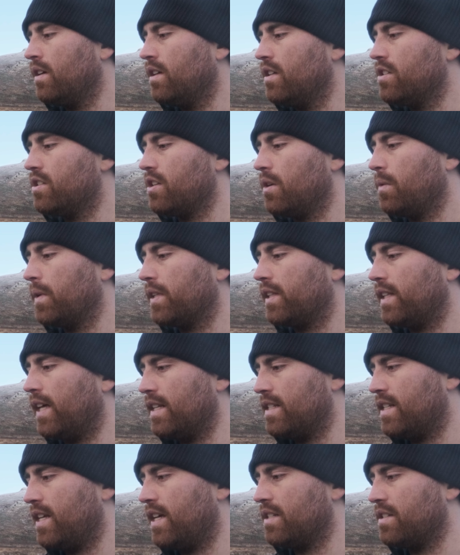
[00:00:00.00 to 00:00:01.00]
So with
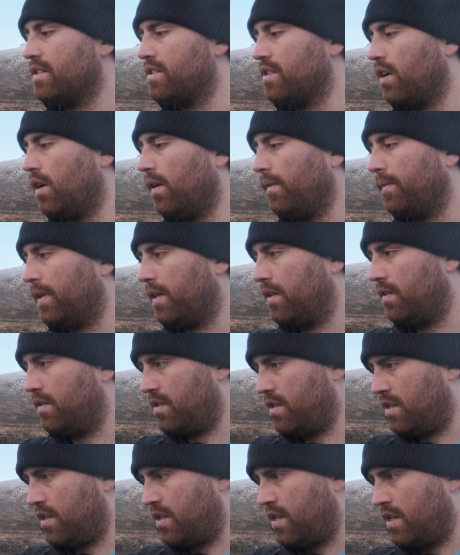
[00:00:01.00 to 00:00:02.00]
that 10 stop,
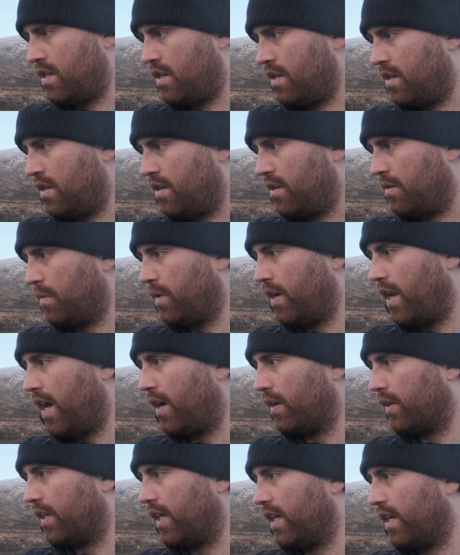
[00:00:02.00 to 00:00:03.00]
we're
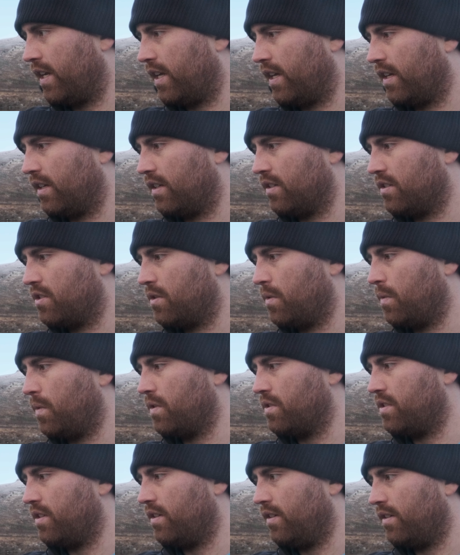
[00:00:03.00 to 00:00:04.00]
now getting
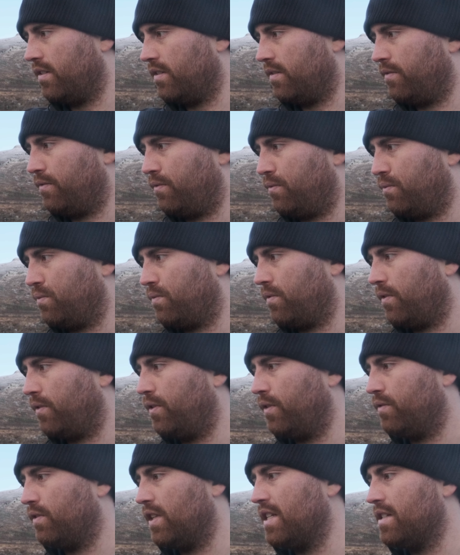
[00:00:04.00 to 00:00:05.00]
towards a
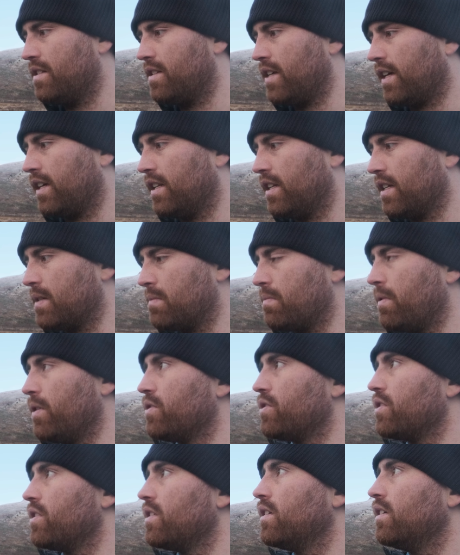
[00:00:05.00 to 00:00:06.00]
15-second
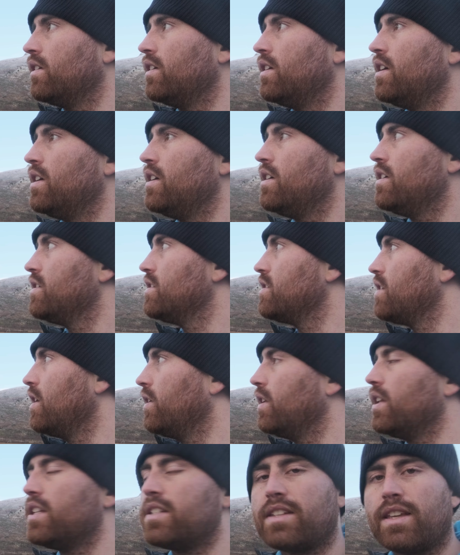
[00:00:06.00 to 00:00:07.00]
exposure.
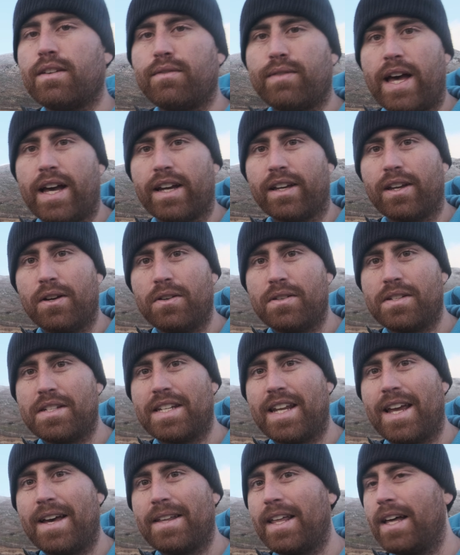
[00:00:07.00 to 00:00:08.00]
So let's give that a go,
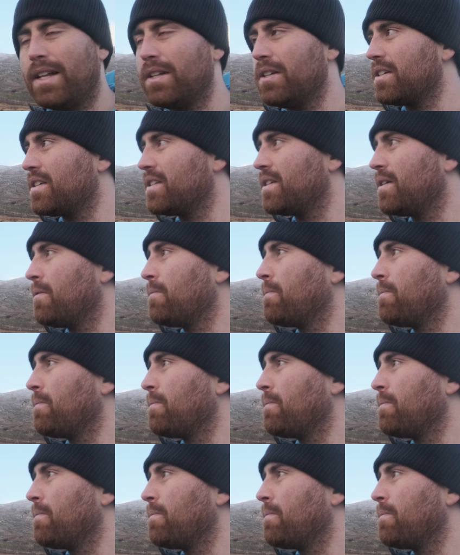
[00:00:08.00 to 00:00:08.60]
see how that looks.